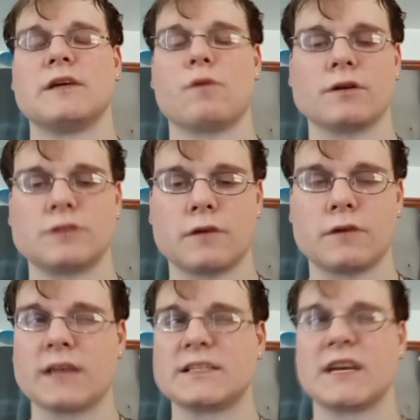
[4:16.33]
so if you
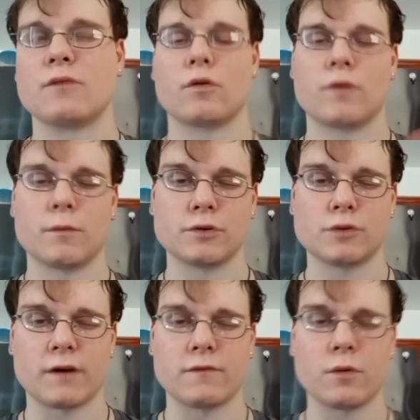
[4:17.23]
guys see Royal Rumble
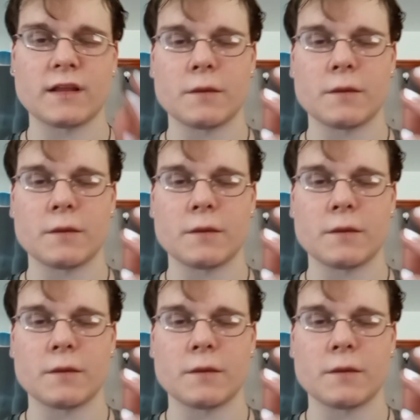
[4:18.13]
24,